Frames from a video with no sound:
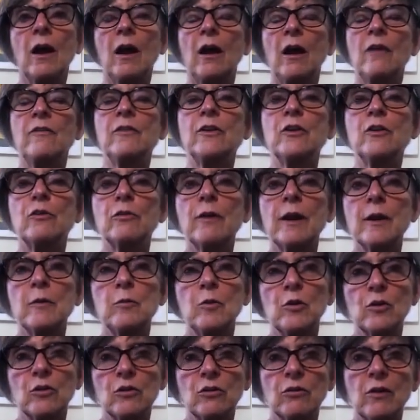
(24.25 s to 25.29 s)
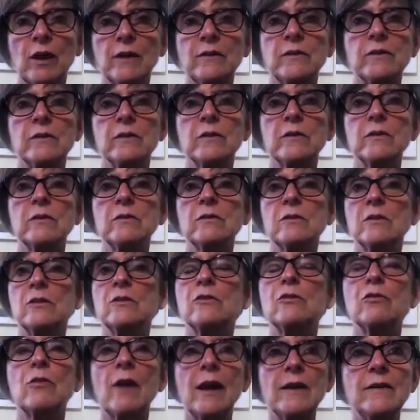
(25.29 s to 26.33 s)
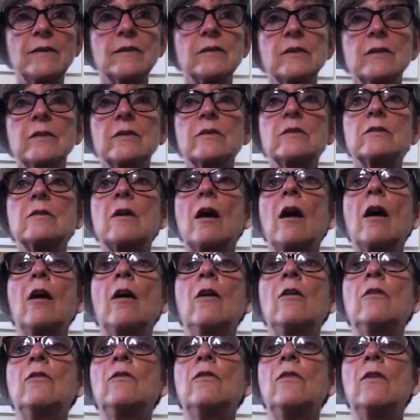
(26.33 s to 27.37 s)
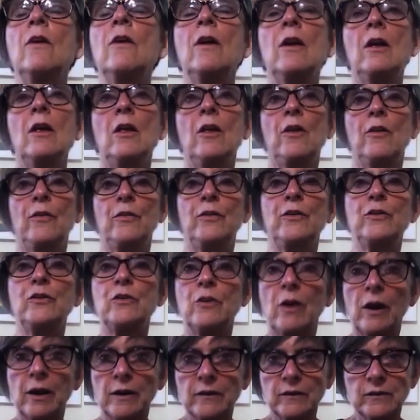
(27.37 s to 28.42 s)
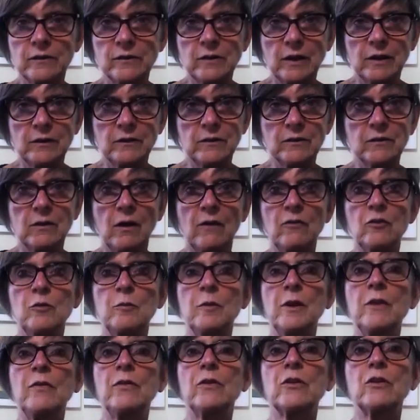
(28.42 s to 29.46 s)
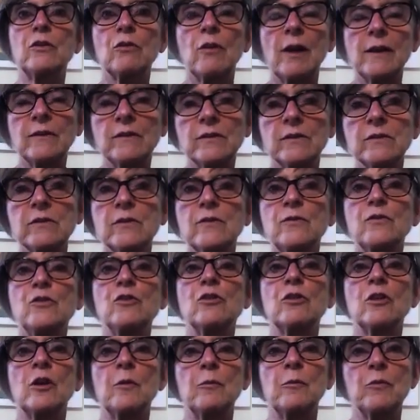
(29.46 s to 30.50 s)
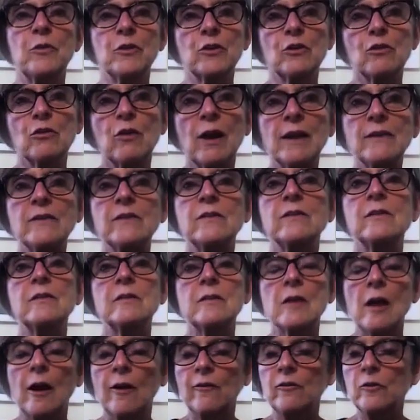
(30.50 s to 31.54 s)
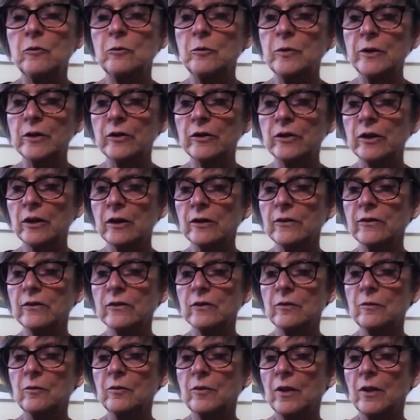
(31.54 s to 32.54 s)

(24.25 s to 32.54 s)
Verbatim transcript: of incredible crisis, the crisis of the United States government, the crisis of Europe, the crisis of imperialism,